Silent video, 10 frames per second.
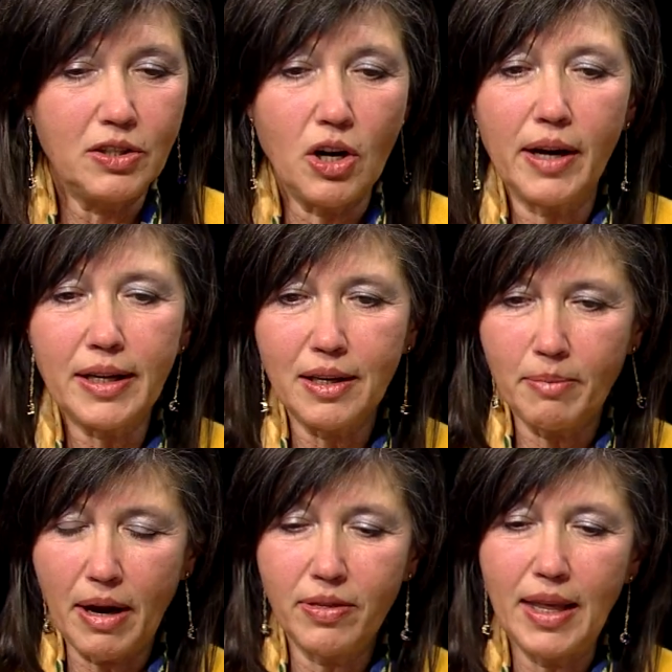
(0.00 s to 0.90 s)
talking
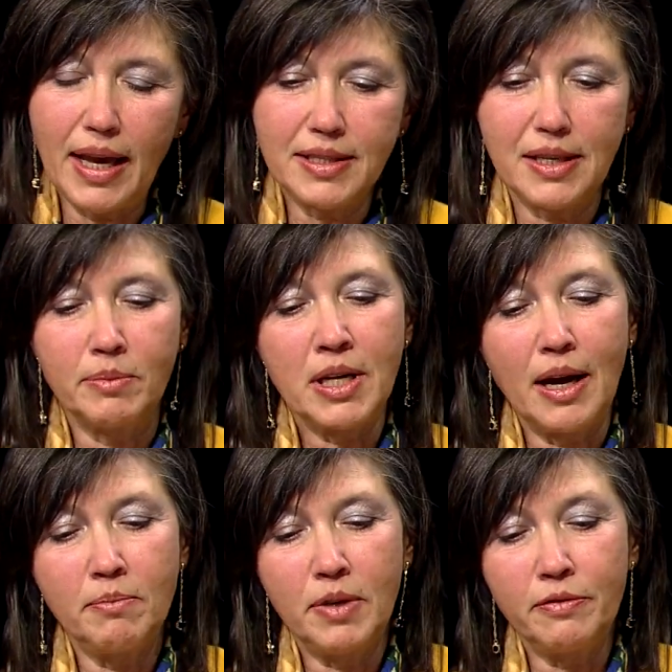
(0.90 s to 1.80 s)
about that
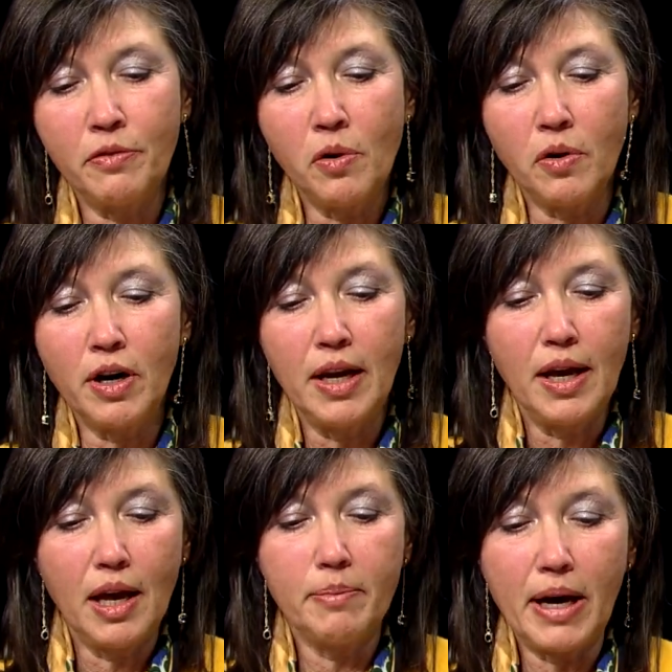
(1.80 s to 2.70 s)
sometime before,
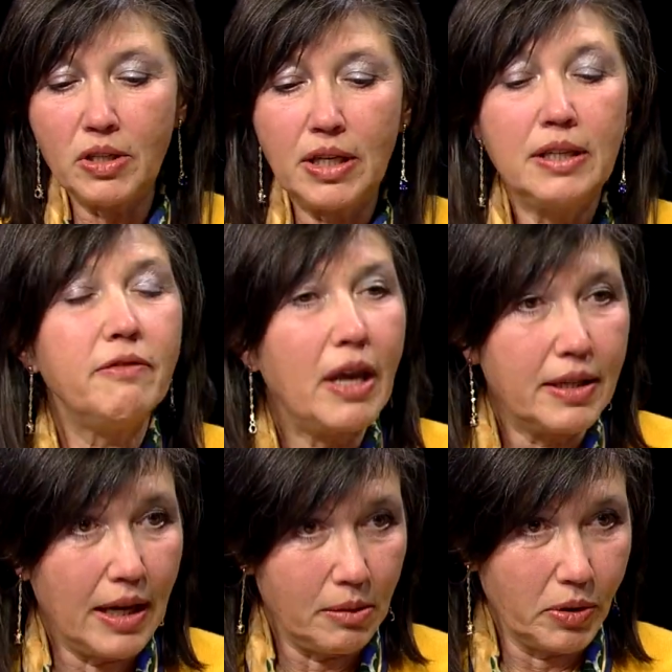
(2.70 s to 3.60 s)
about
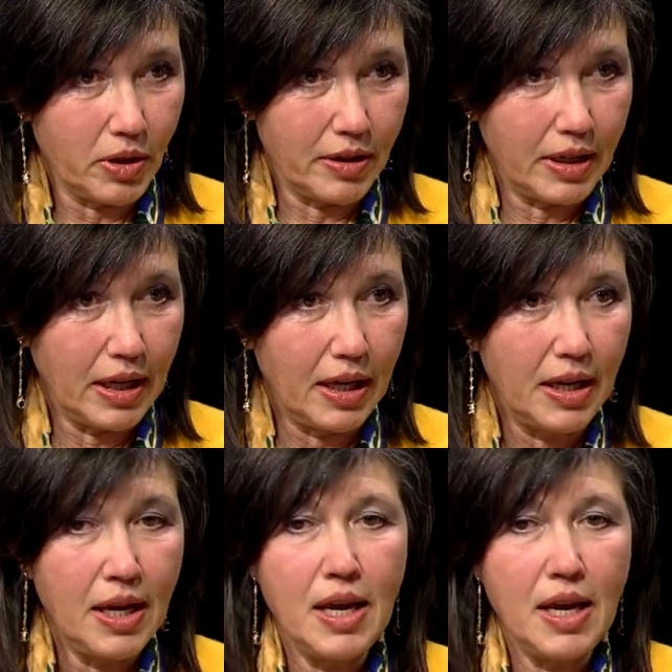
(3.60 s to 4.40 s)
Innovate Albuquerque,